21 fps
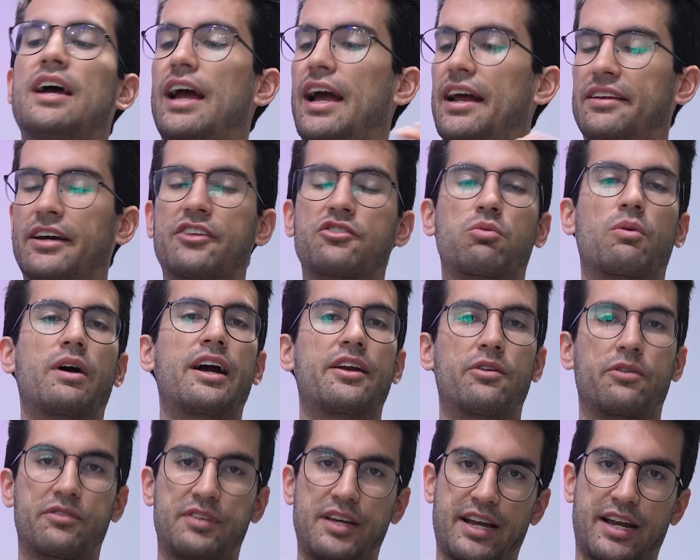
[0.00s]
And that's why I
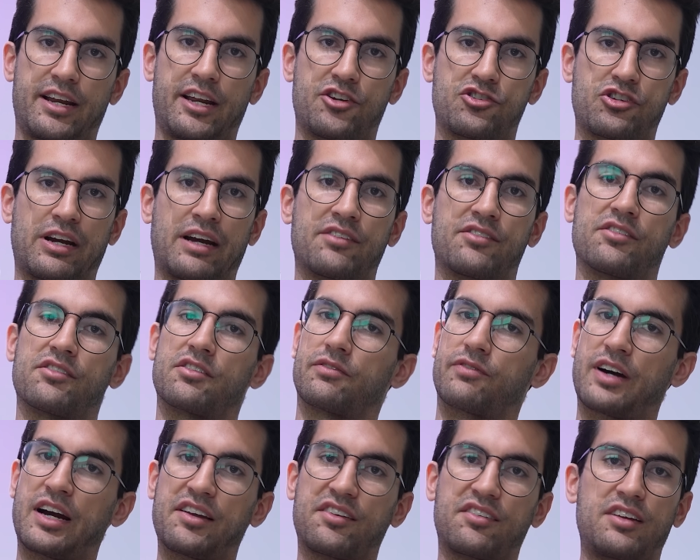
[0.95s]
don't take any chances.
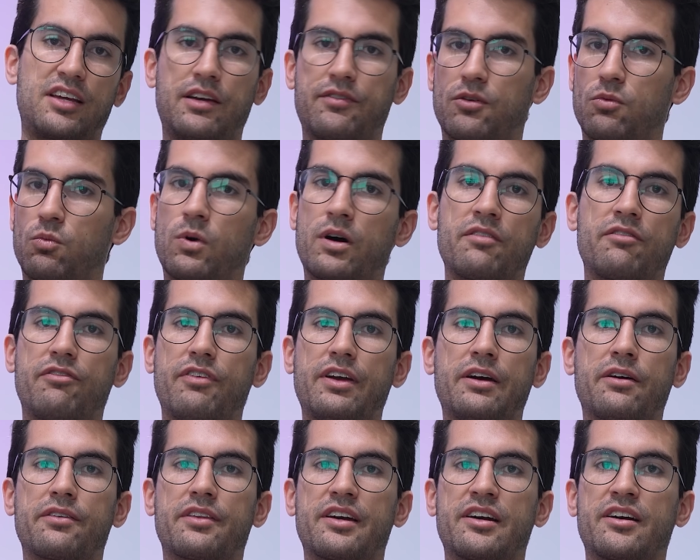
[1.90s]
If I see even one
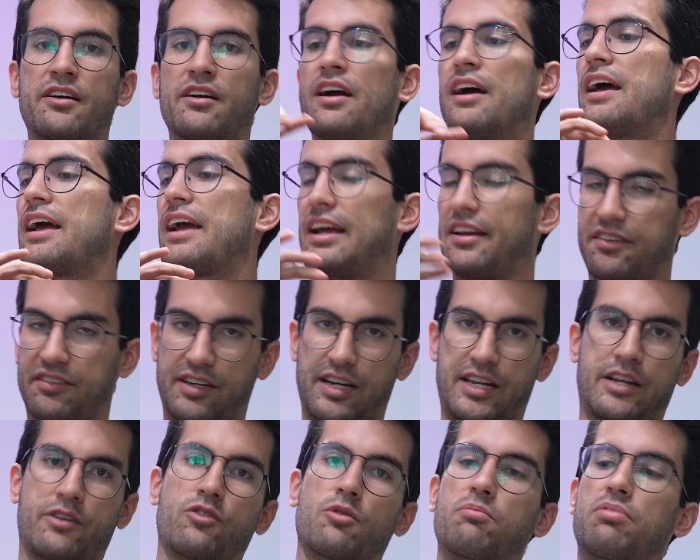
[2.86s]
fail there, it's
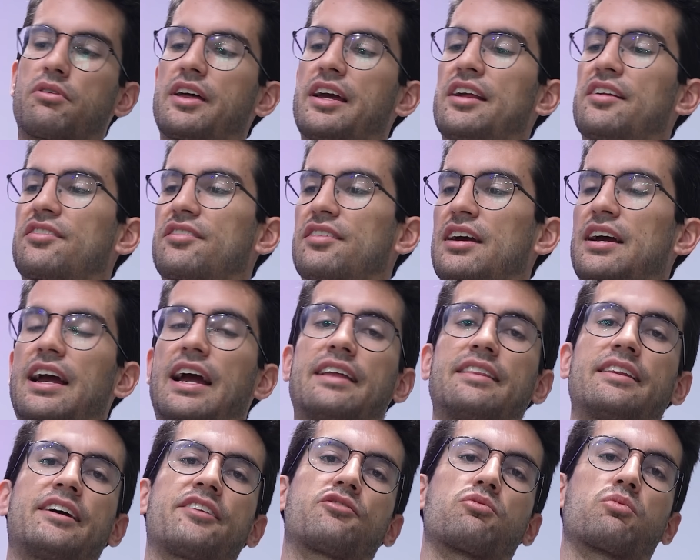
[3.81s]
getting replaced
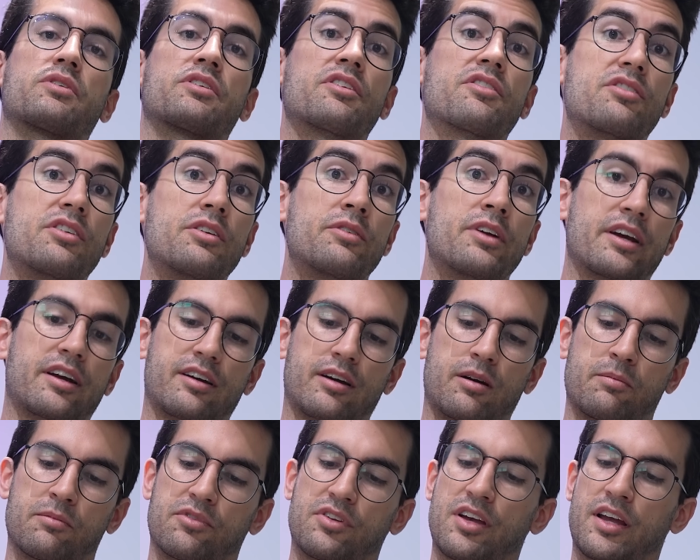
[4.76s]
and that's where this unit
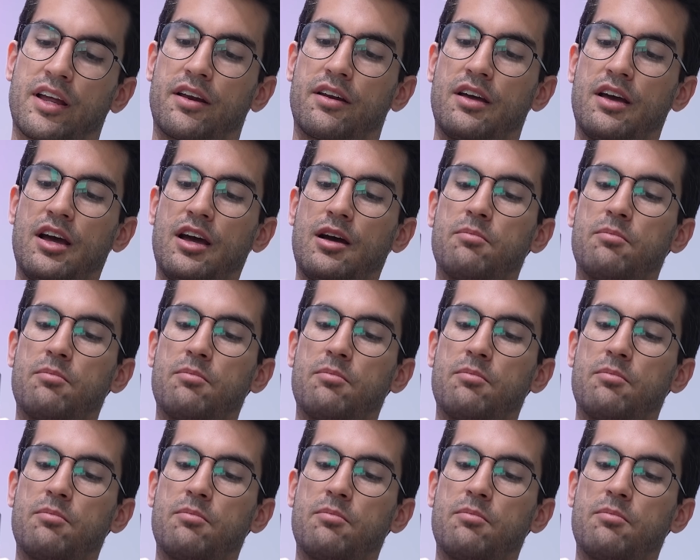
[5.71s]
comes in.